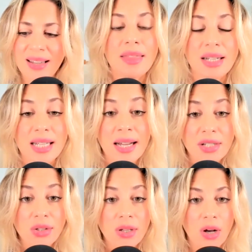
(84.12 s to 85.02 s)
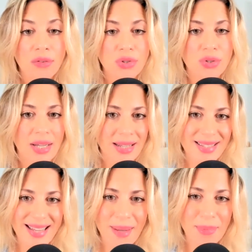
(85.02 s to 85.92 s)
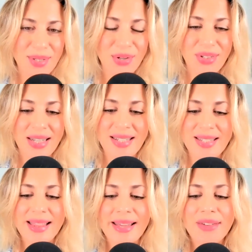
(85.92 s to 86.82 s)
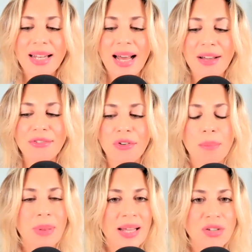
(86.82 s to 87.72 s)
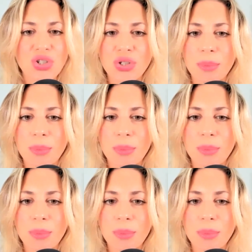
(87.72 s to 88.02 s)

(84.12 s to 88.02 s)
The title of today's episode is Live a Life of Pleasure,